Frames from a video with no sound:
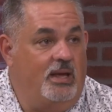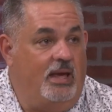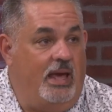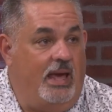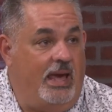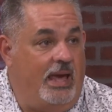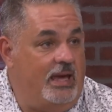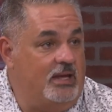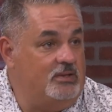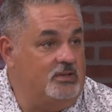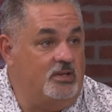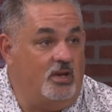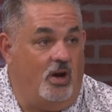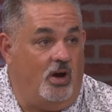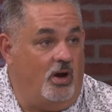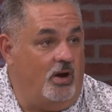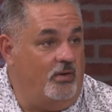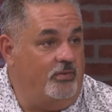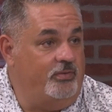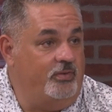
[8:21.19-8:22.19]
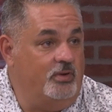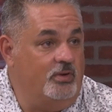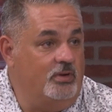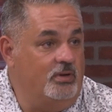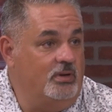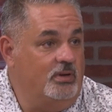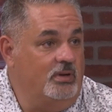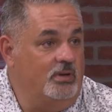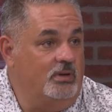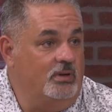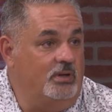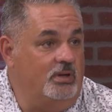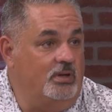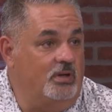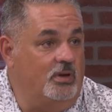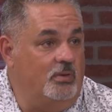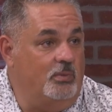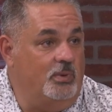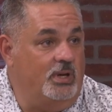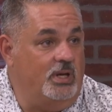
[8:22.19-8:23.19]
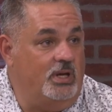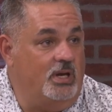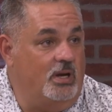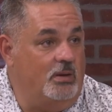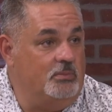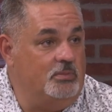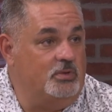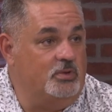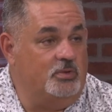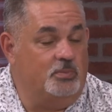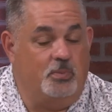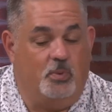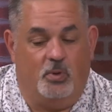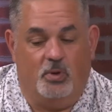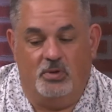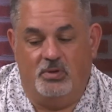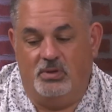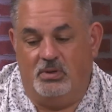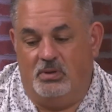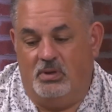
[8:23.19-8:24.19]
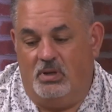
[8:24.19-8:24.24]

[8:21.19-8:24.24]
has to offer, you know, when it comes to sports.